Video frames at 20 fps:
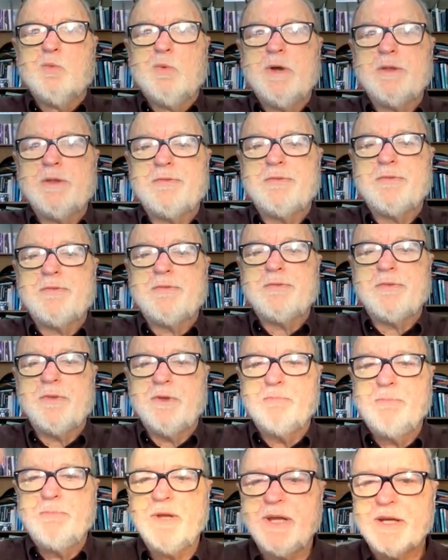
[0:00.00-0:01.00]
with
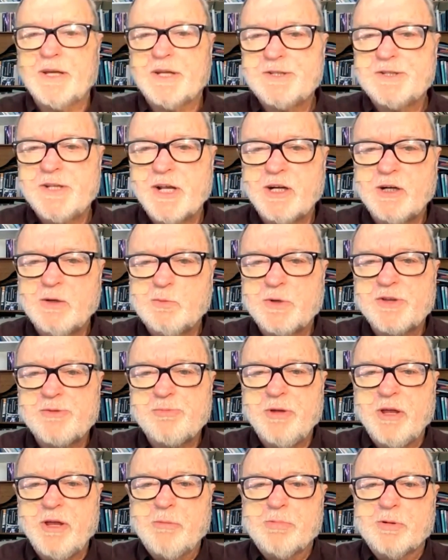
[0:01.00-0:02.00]
being at dinner with
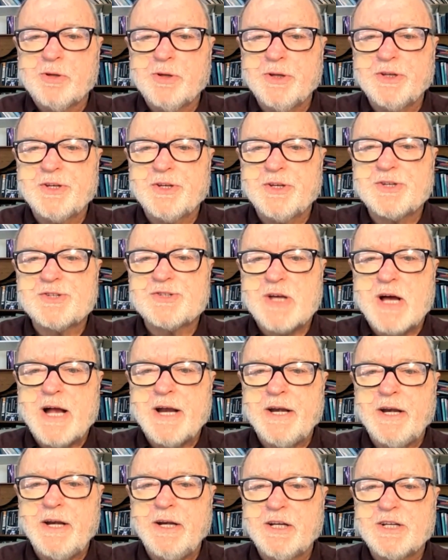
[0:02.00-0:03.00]
people and
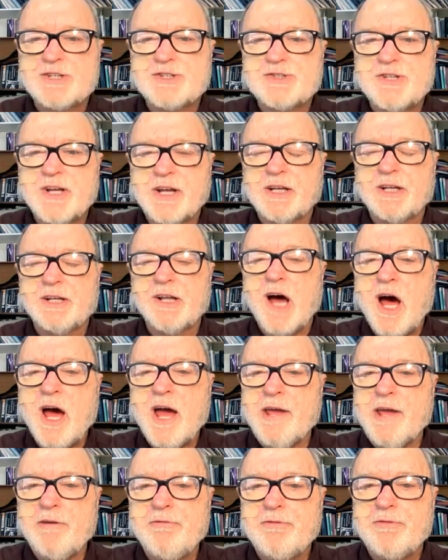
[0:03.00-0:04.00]
deciding to stick a
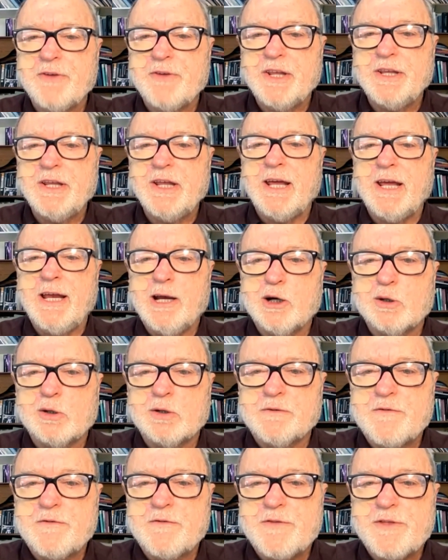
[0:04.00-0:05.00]
knife in the ear
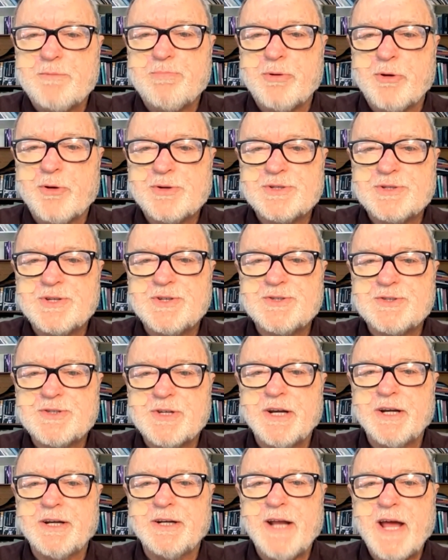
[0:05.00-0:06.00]
of the person
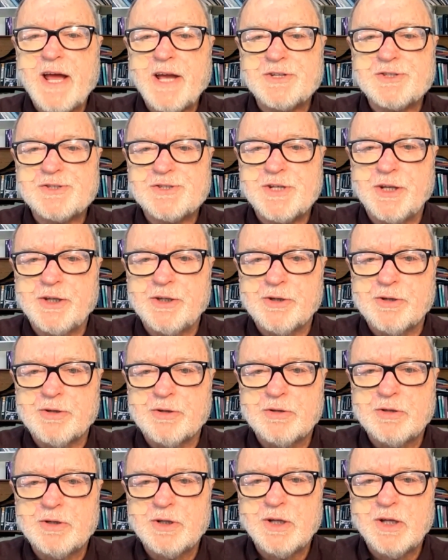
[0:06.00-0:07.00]
sitting next to
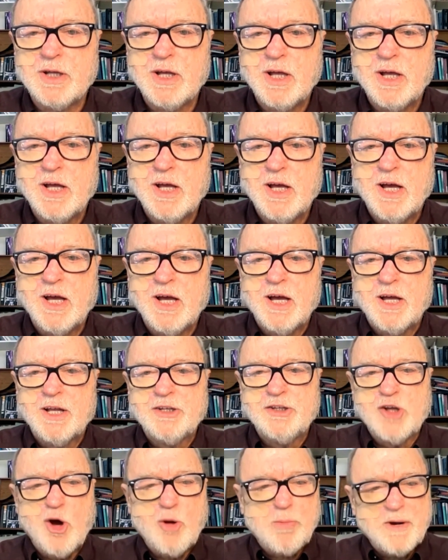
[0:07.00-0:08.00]
you.
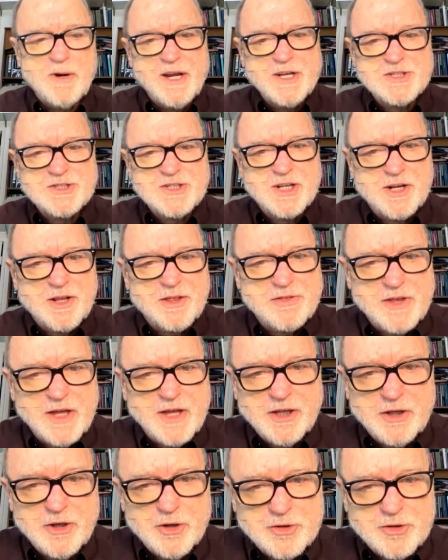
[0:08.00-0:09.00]
Nobody's going to
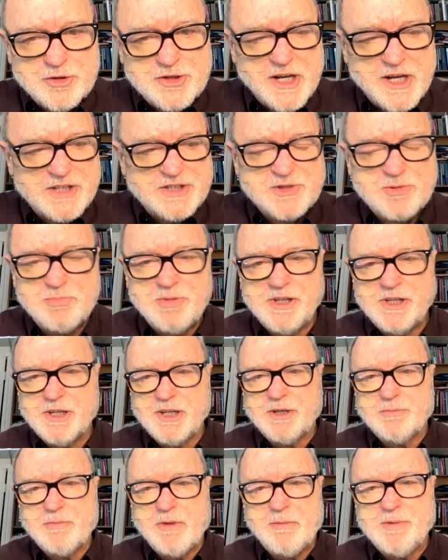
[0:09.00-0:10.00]
think you're just
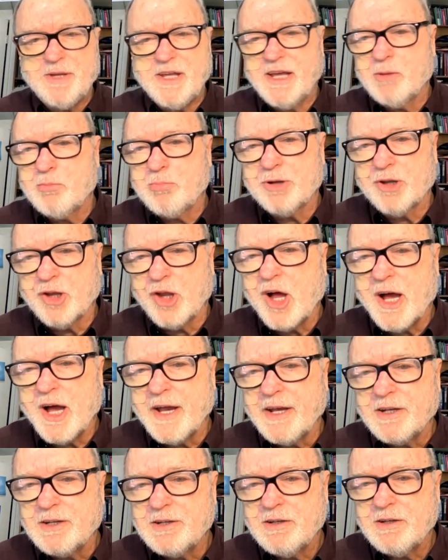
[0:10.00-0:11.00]
being maybe
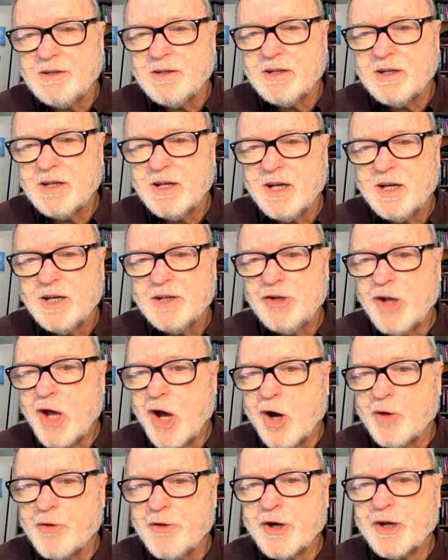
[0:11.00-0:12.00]
impolite.
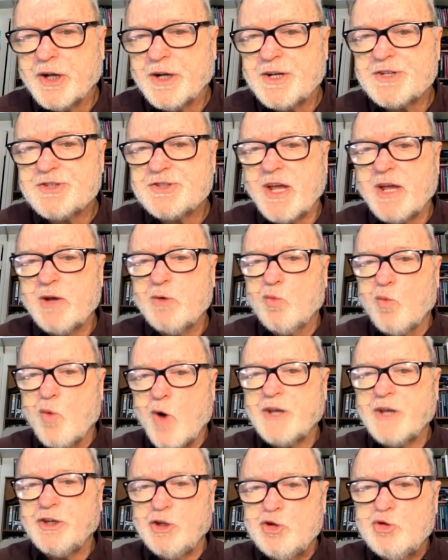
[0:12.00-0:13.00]
No, they're going to say
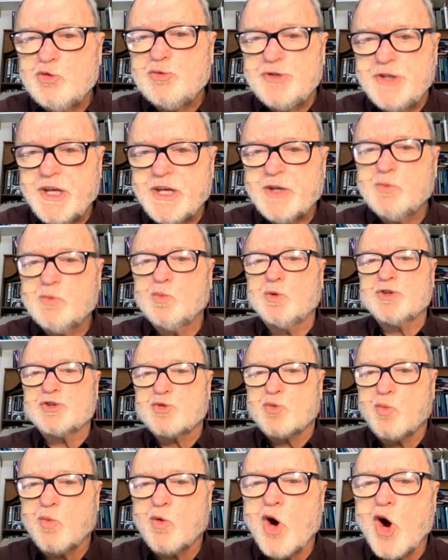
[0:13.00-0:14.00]
what you did was
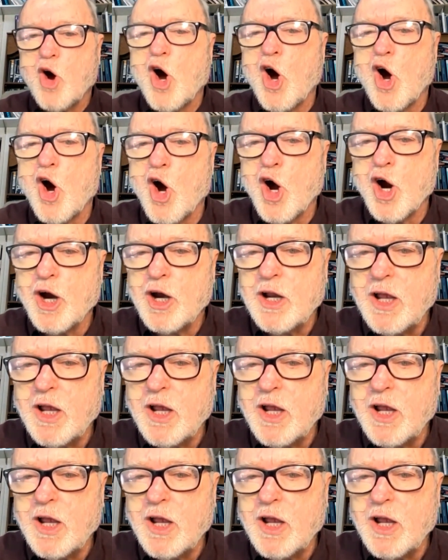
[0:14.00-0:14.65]
wrong.